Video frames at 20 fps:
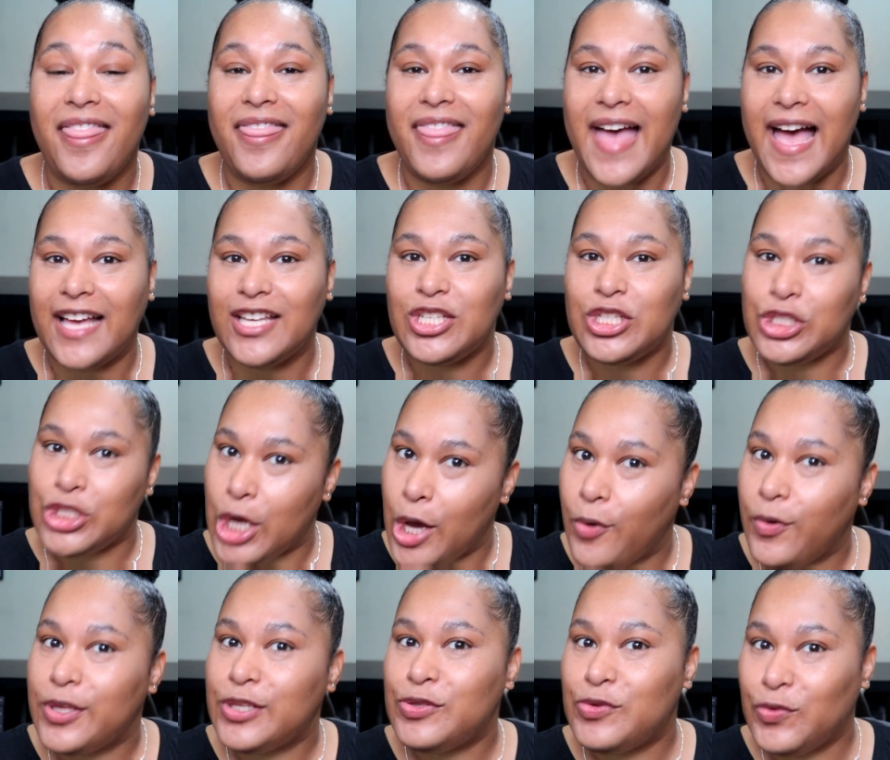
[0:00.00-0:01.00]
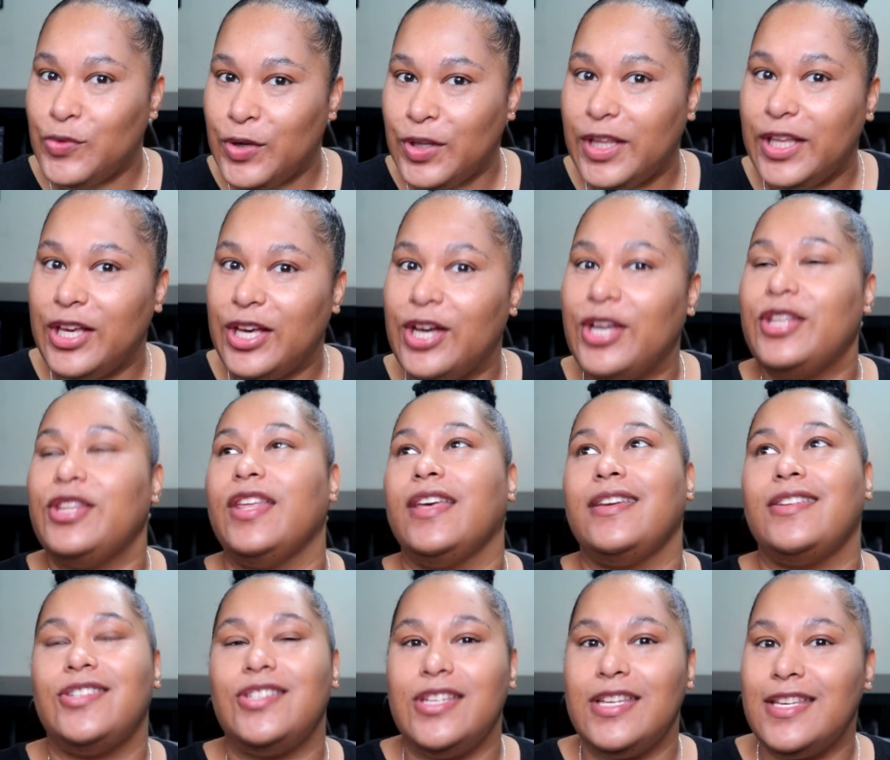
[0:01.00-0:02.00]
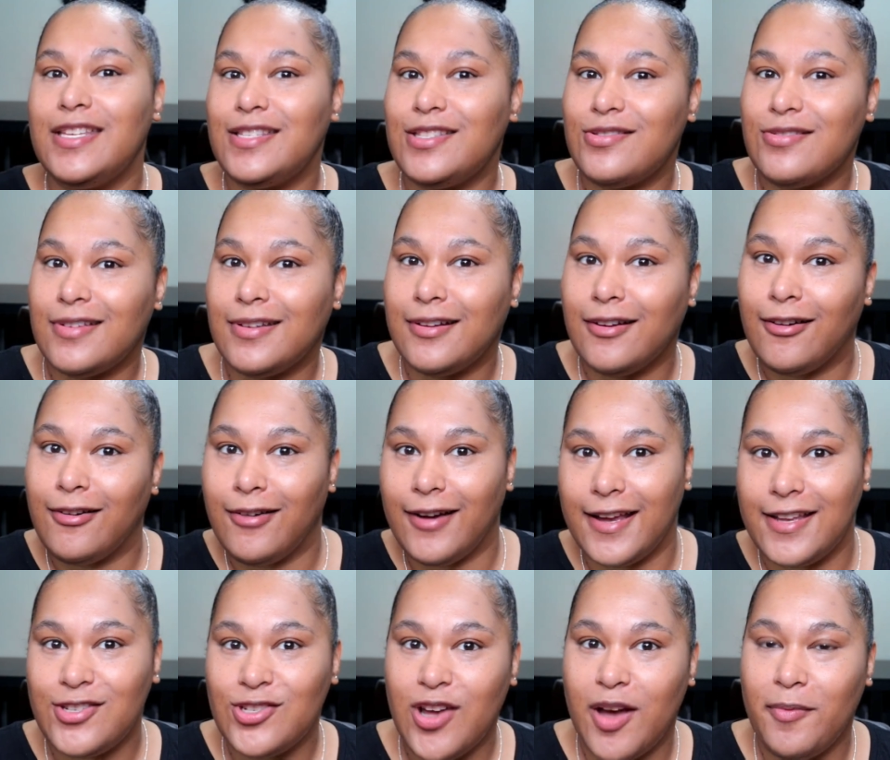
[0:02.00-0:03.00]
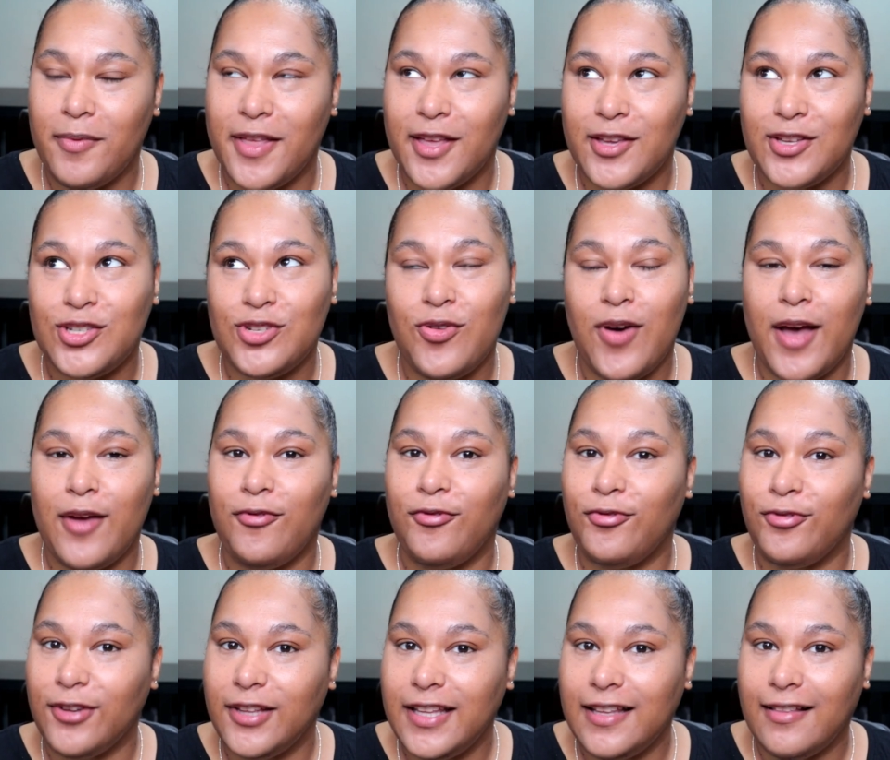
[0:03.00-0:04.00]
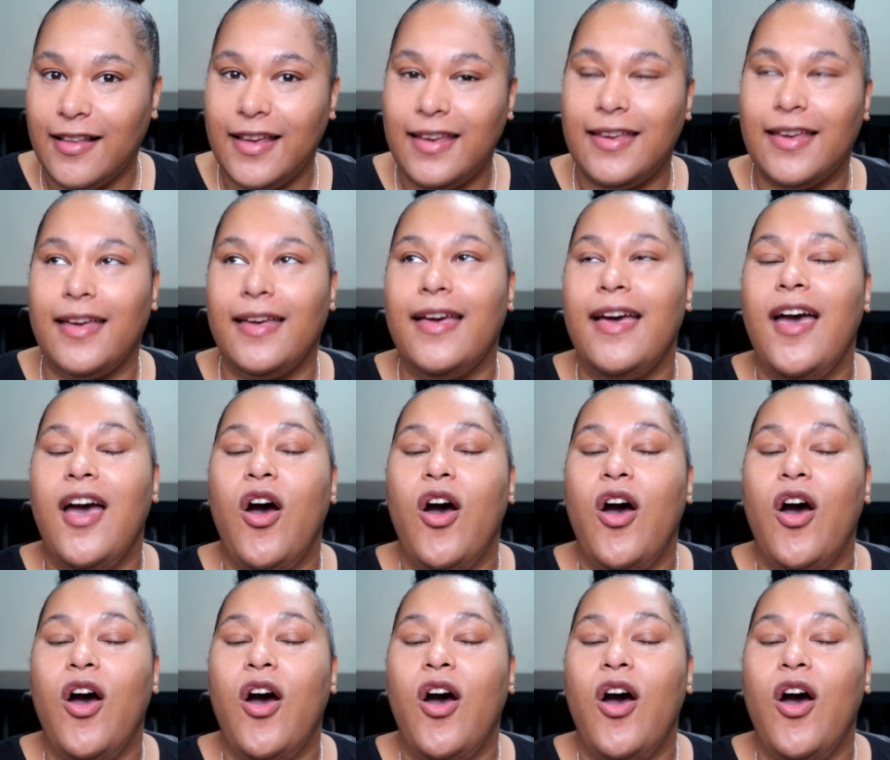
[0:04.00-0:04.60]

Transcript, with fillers: That show is really good. Like, she's doing a great job on that show. I really like it.